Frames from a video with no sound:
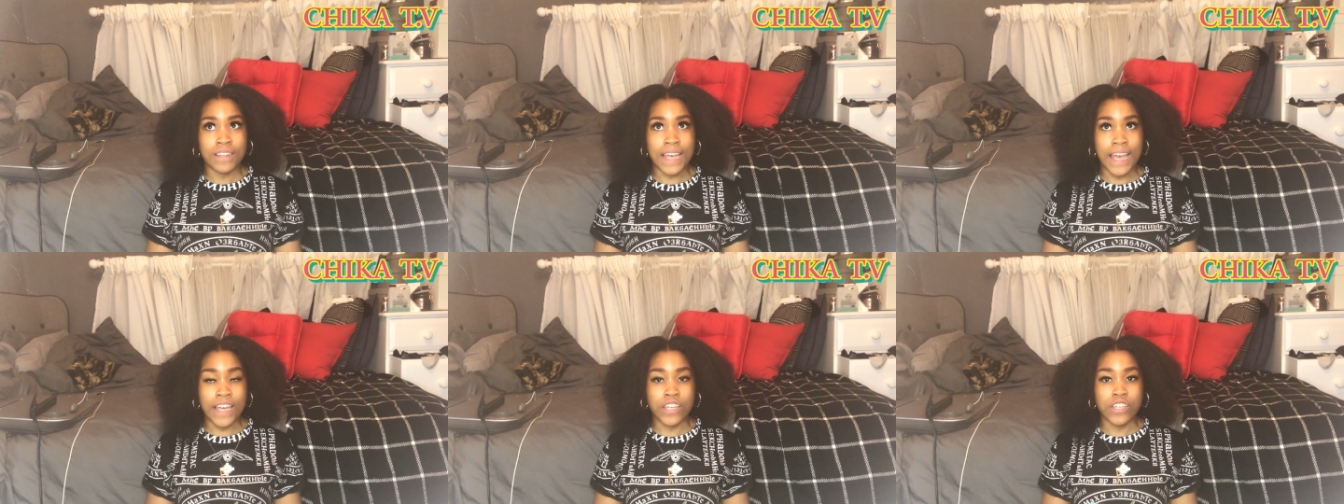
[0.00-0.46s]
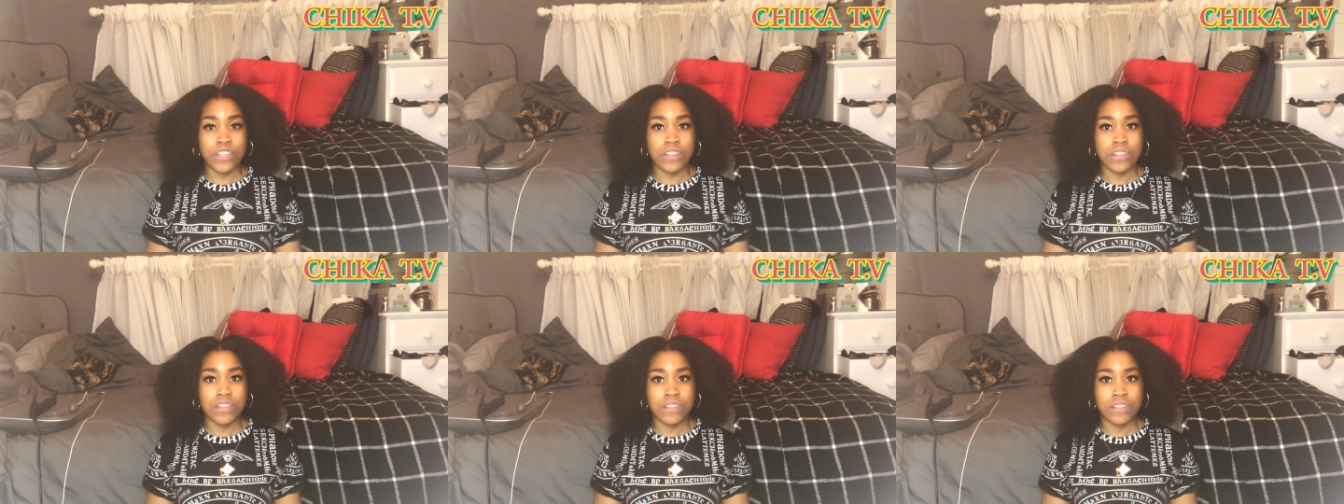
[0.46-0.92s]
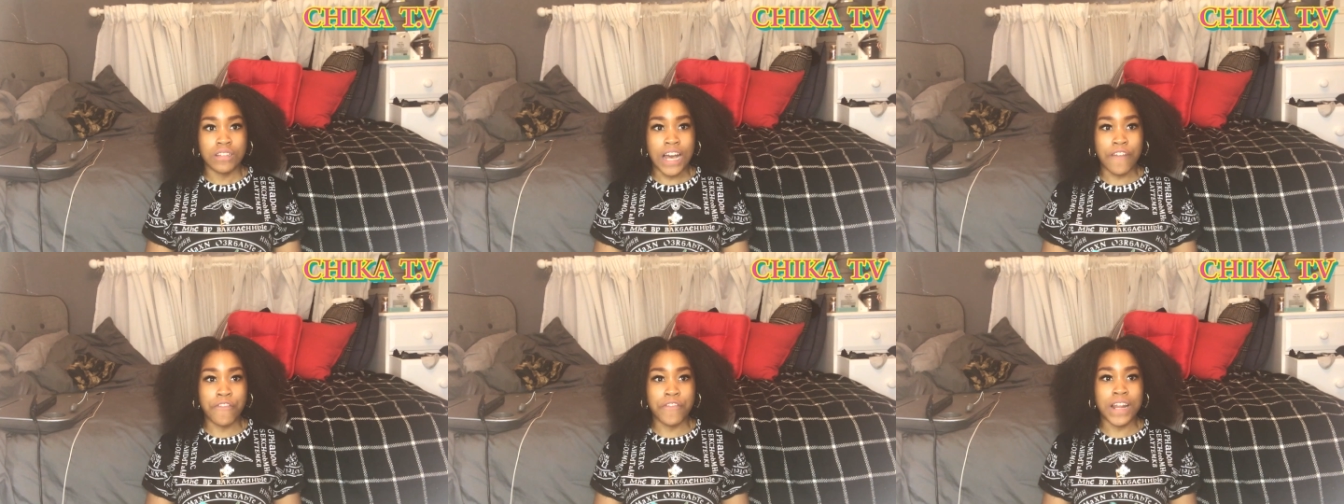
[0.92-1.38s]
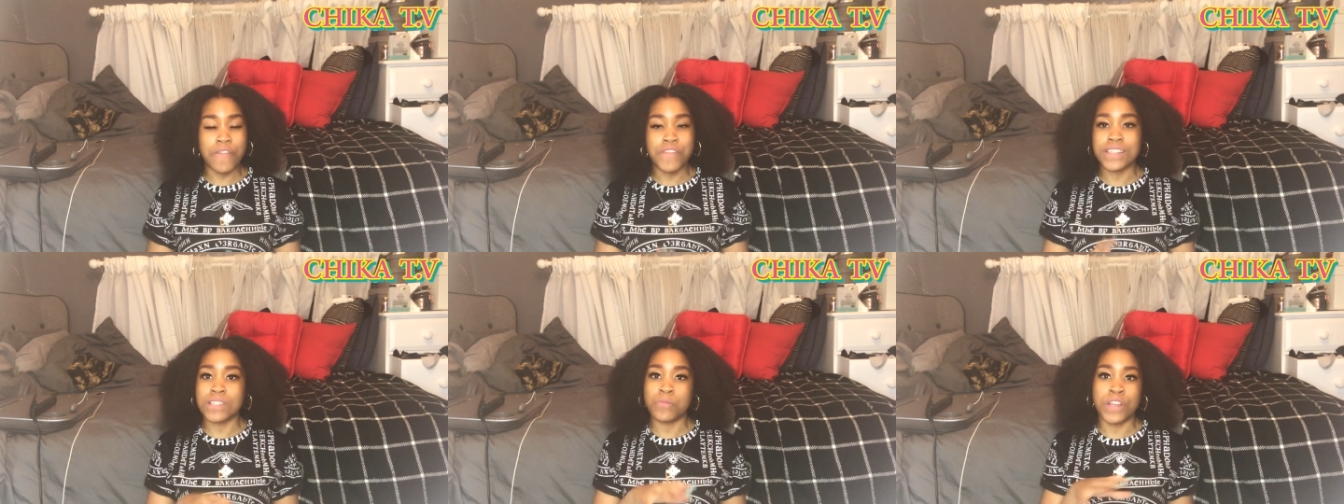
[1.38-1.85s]
like I feel like
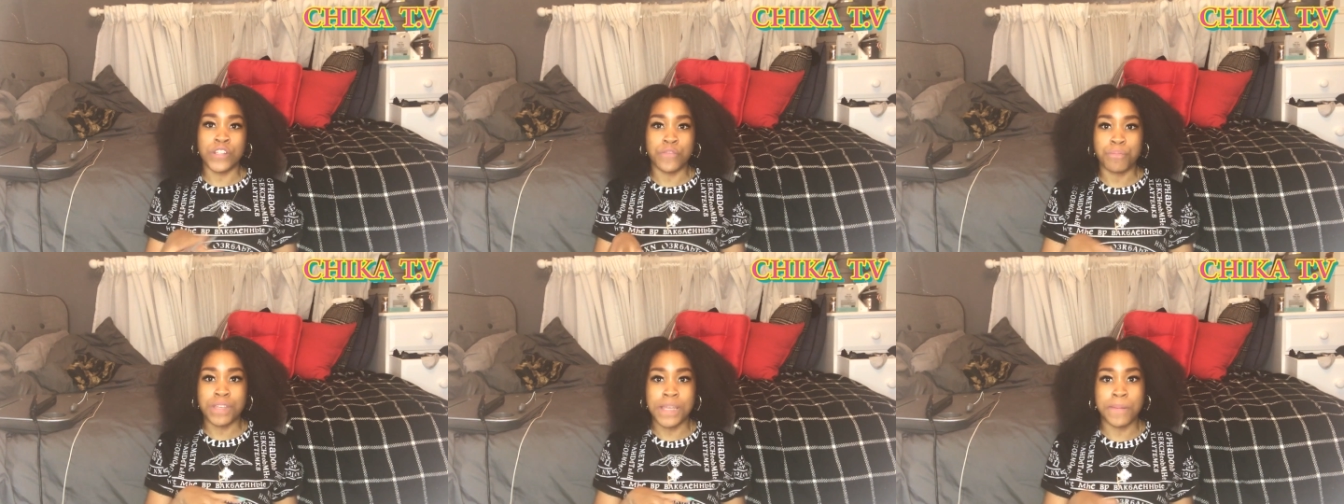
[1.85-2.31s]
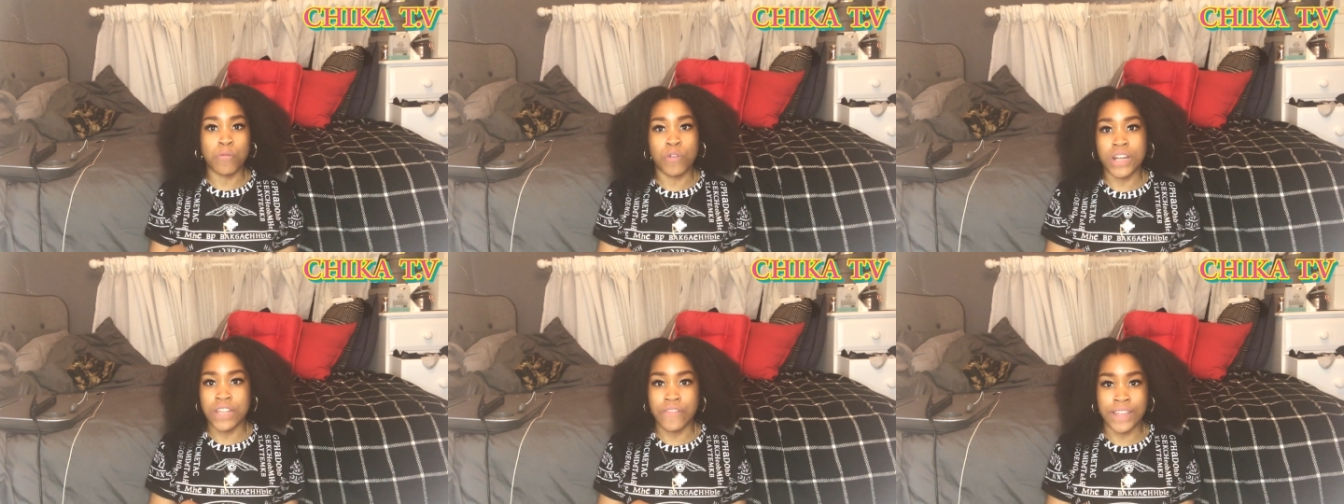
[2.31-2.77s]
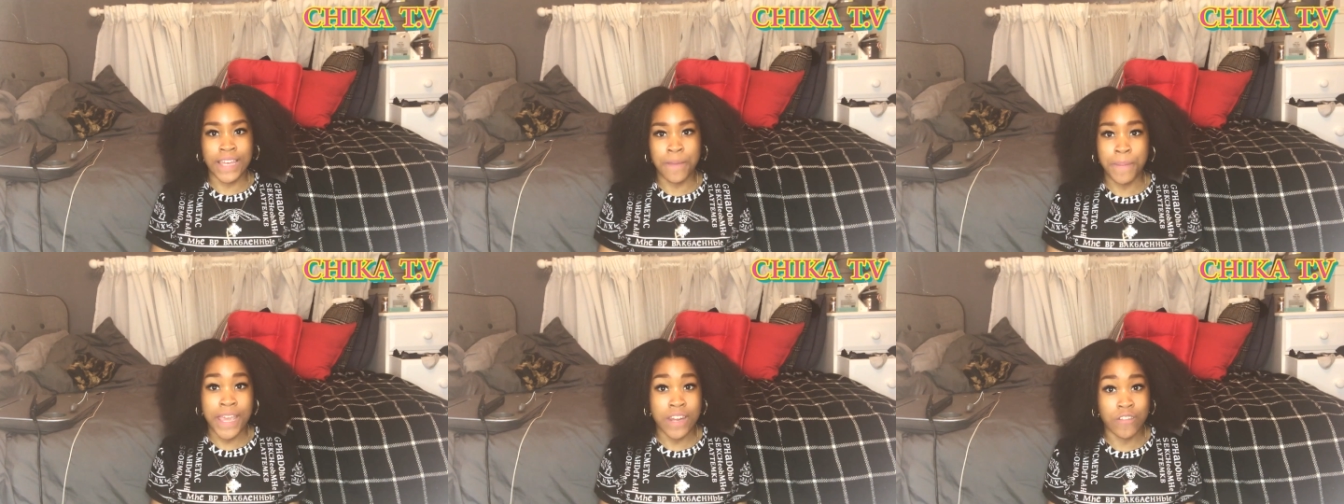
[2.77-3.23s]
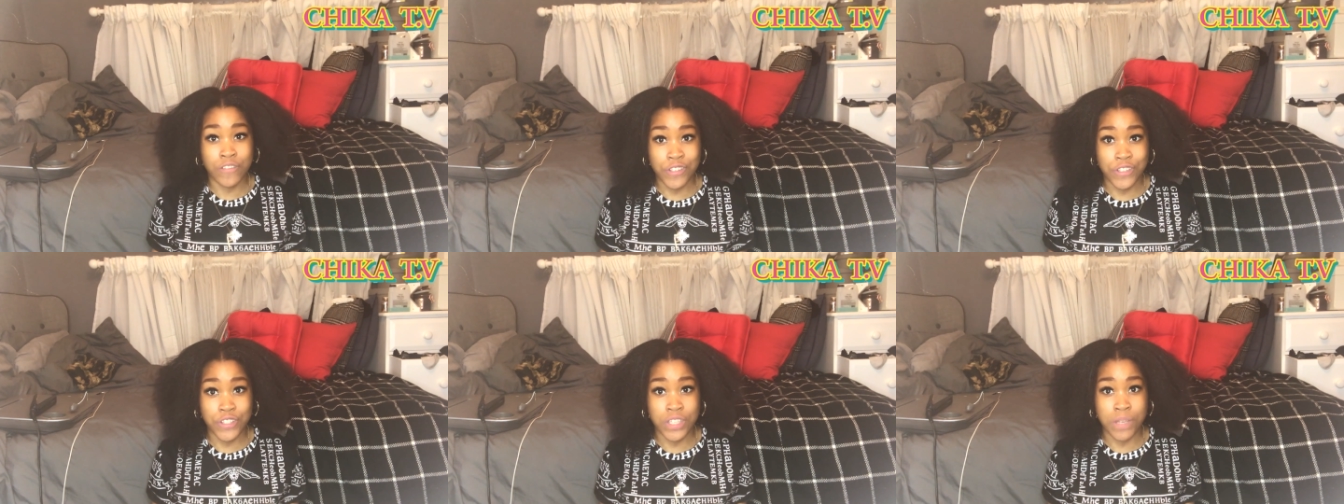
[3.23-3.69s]
this is when people weren't even getting paid on
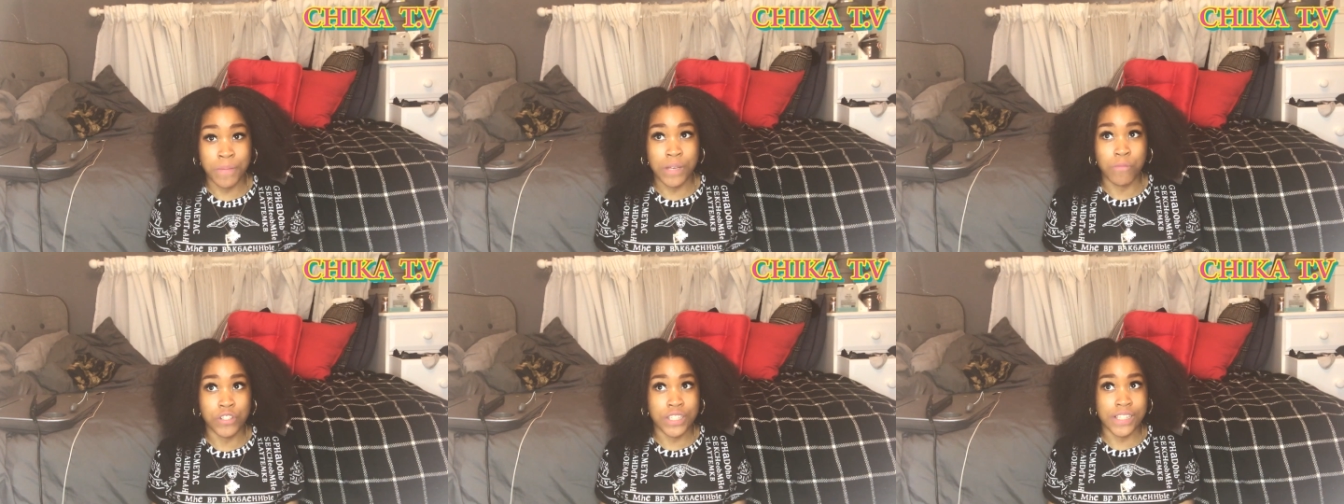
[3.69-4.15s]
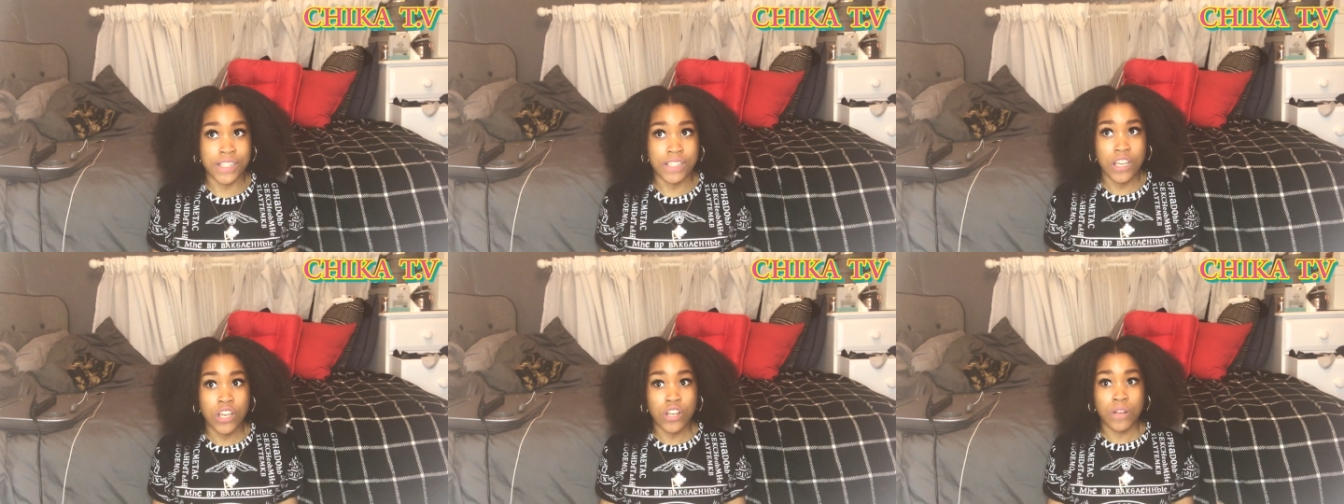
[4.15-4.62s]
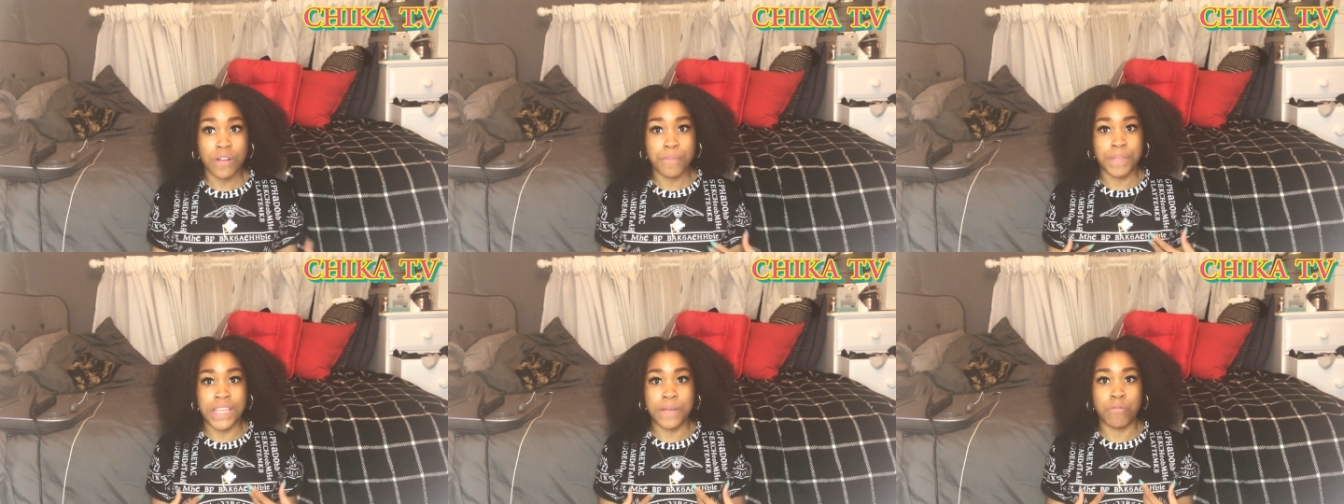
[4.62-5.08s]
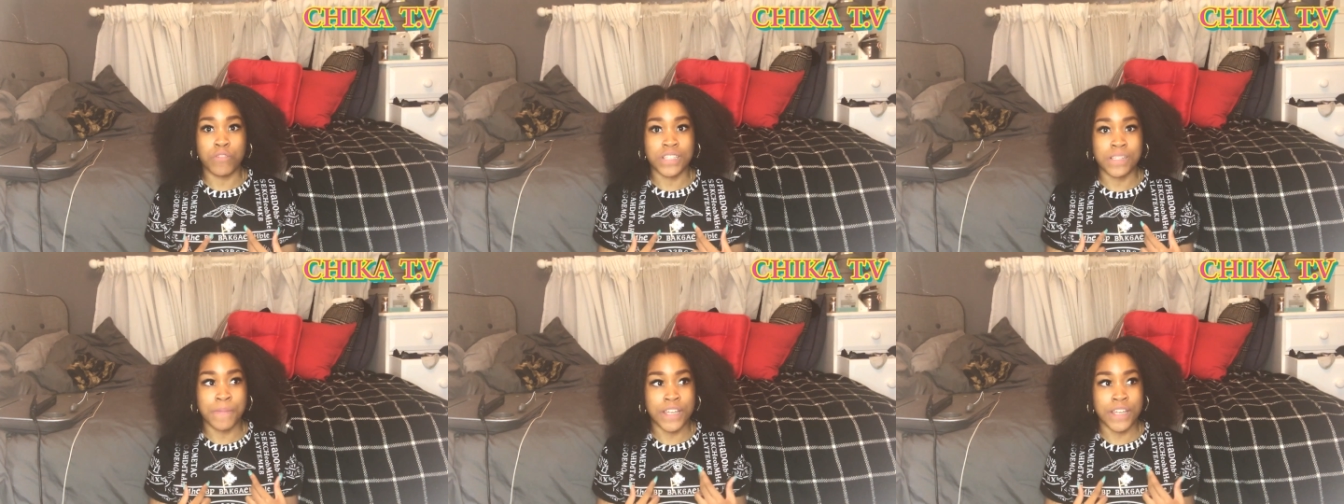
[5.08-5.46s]
YouTube it was just people just